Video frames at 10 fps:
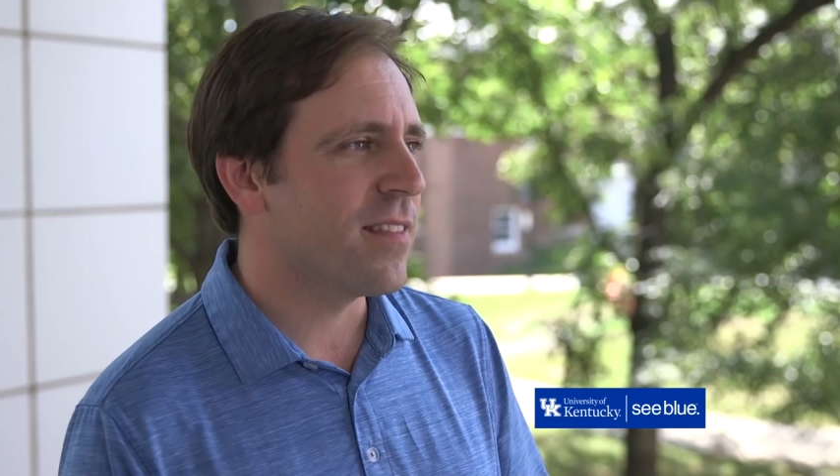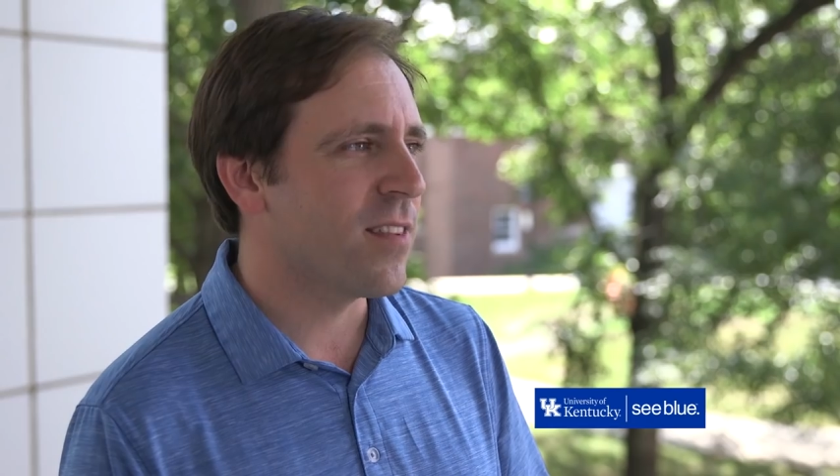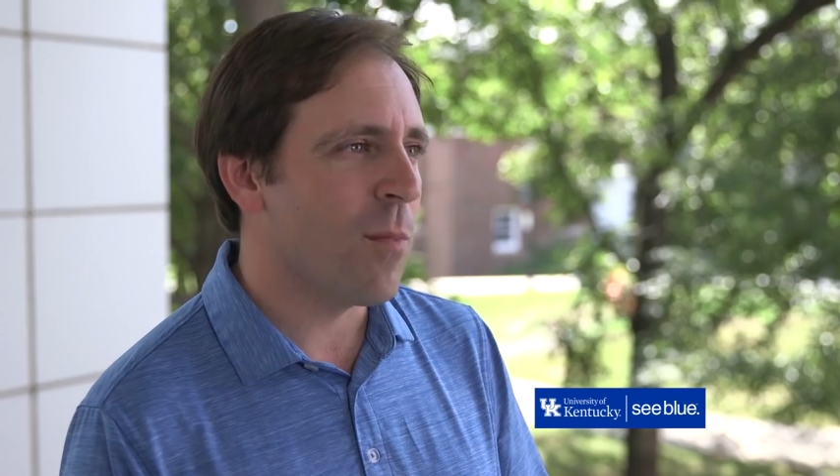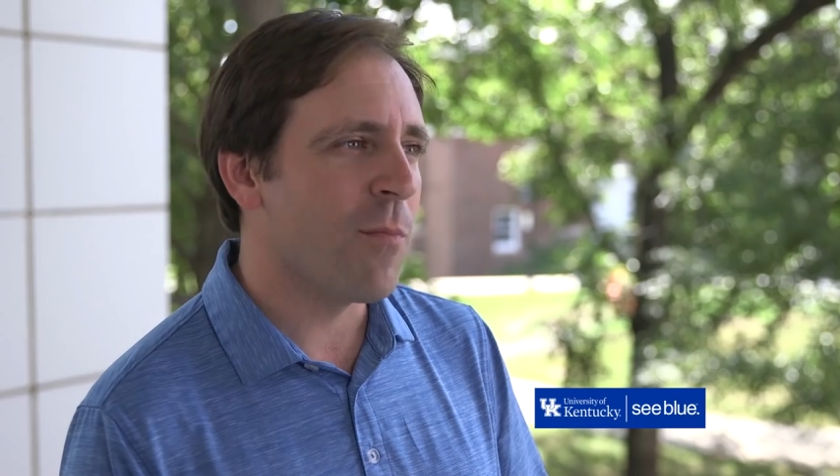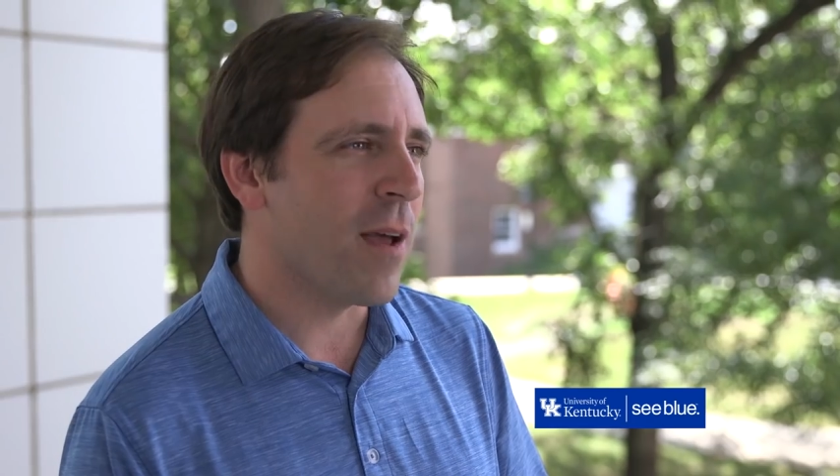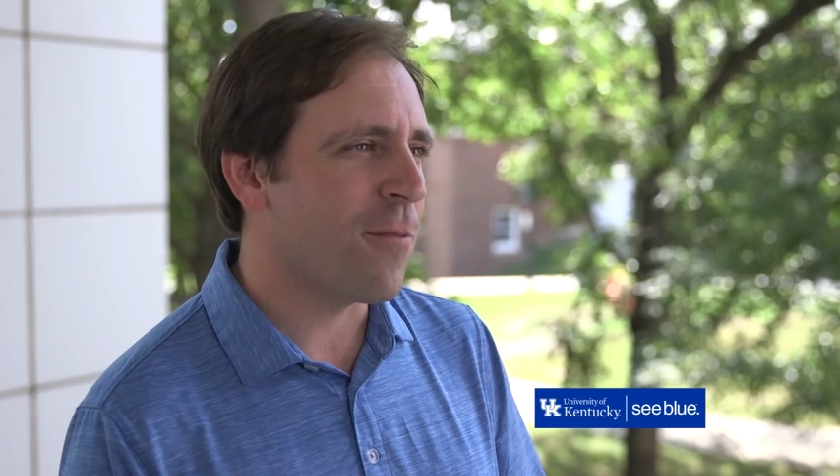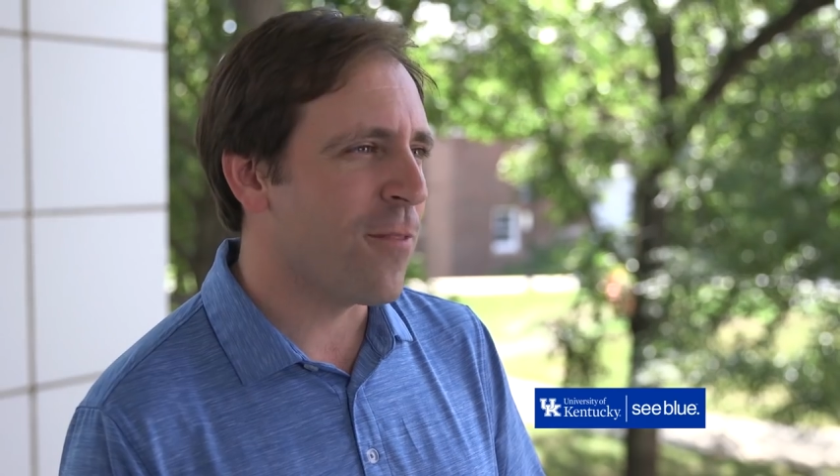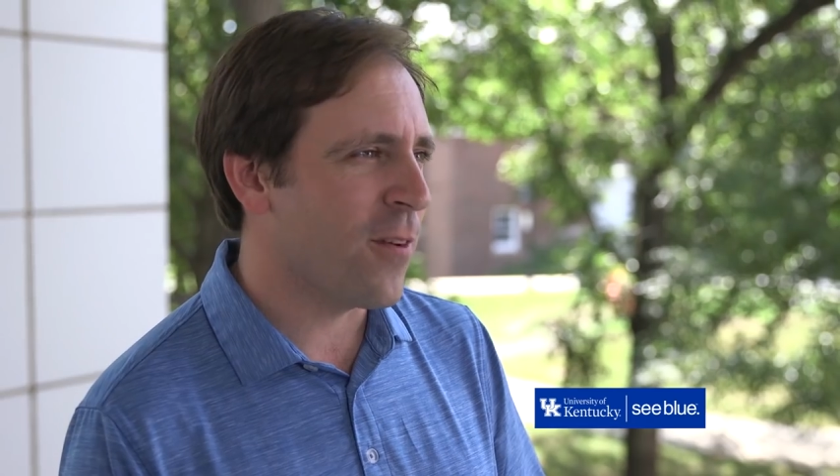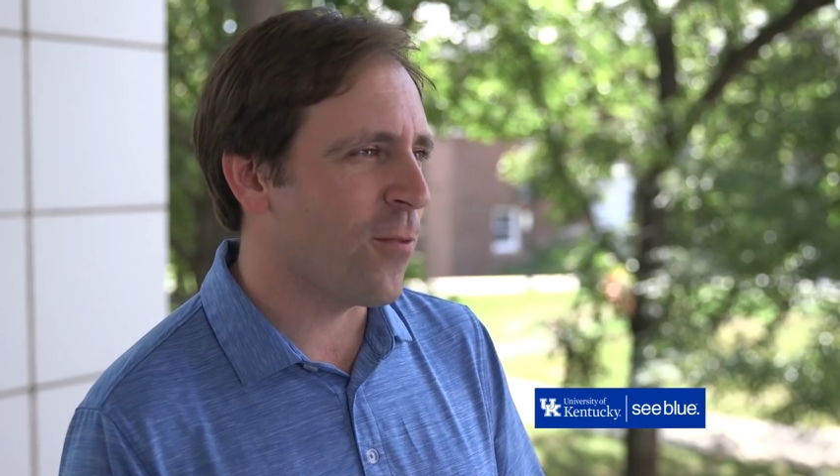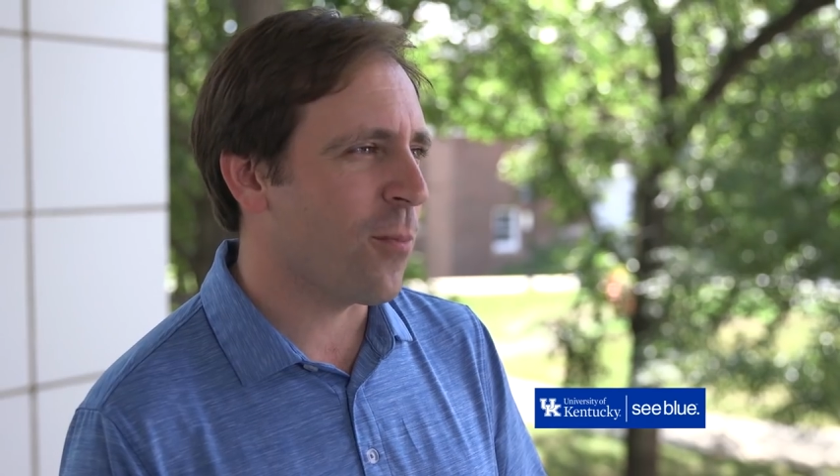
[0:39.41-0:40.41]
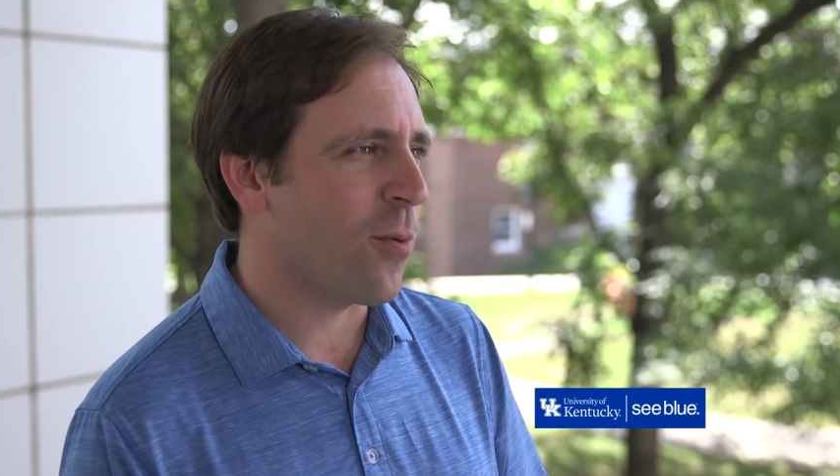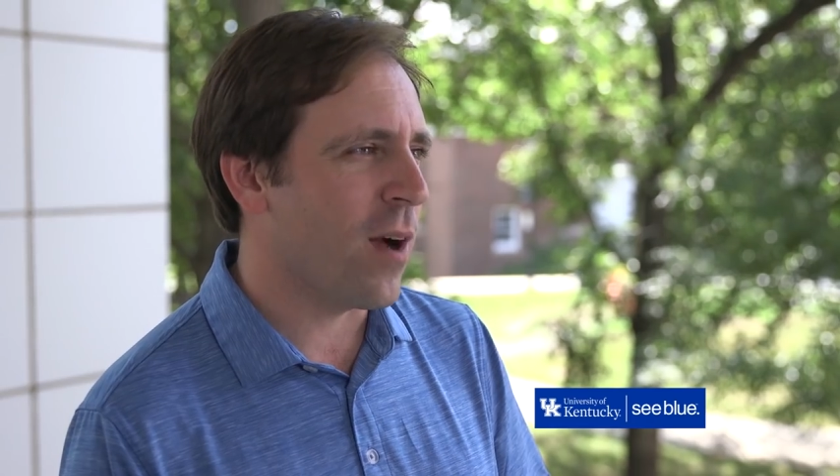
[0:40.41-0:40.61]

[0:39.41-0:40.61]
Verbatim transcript: Some of my favorite